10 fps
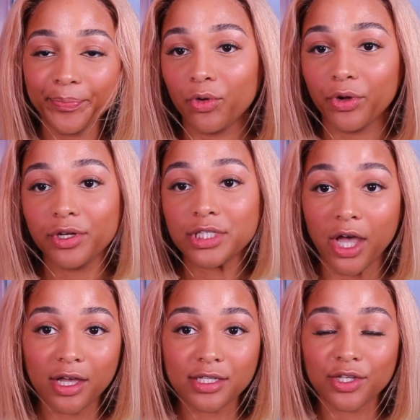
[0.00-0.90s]
I'm going to
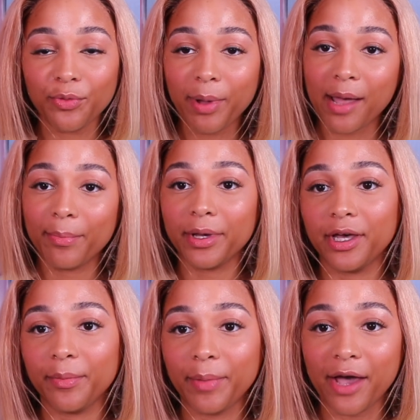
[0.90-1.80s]
also pop
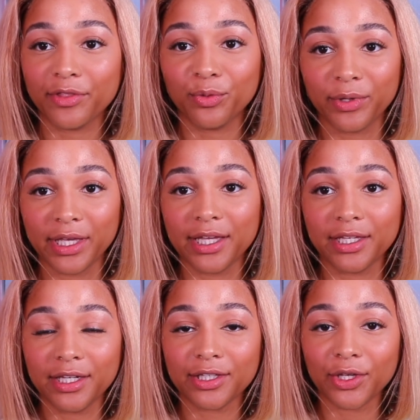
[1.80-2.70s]
up how the wig
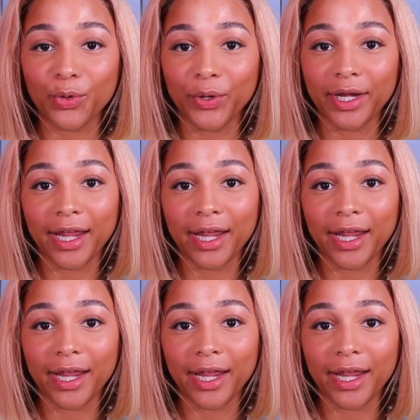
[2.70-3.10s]
looked on